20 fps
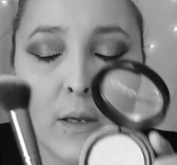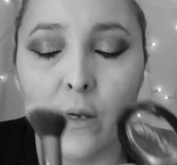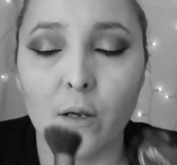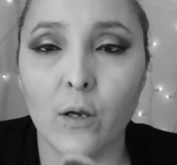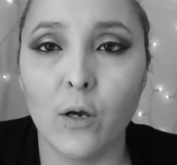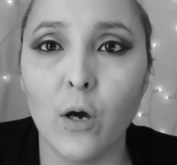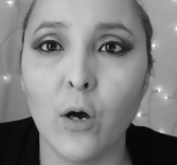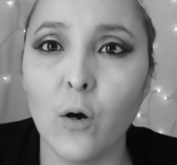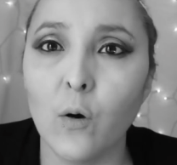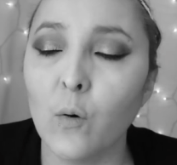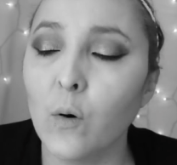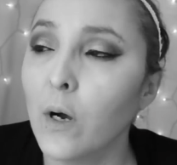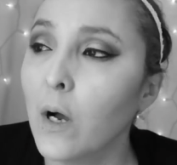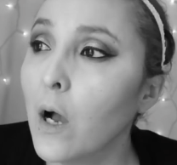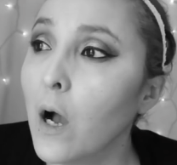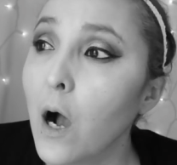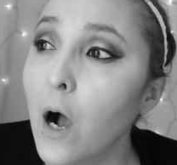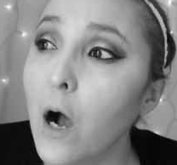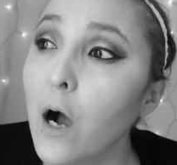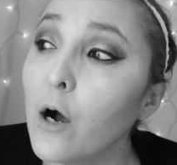Co.
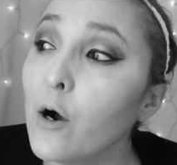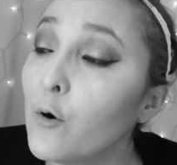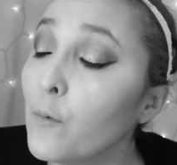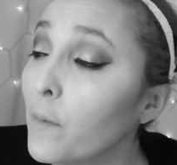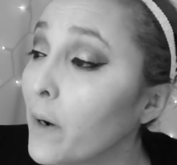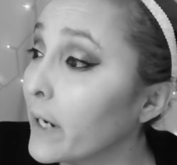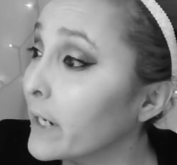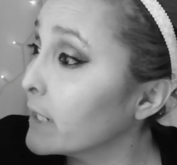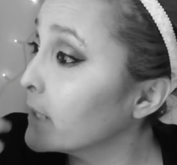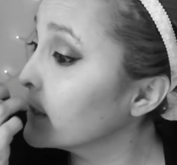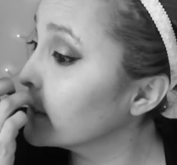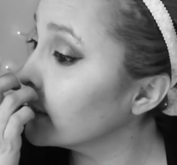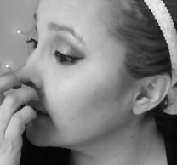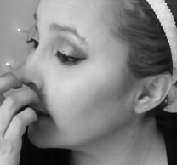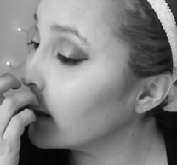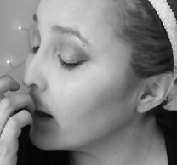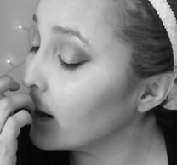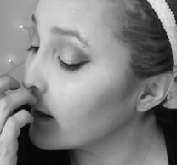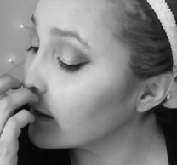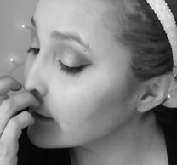Oh my
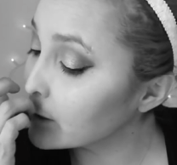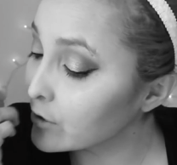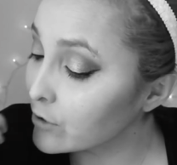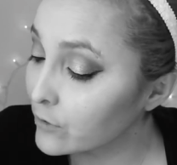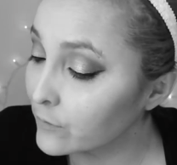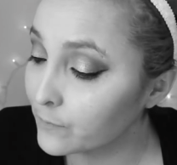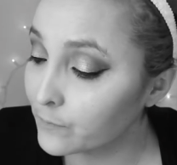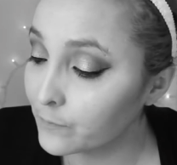gosh!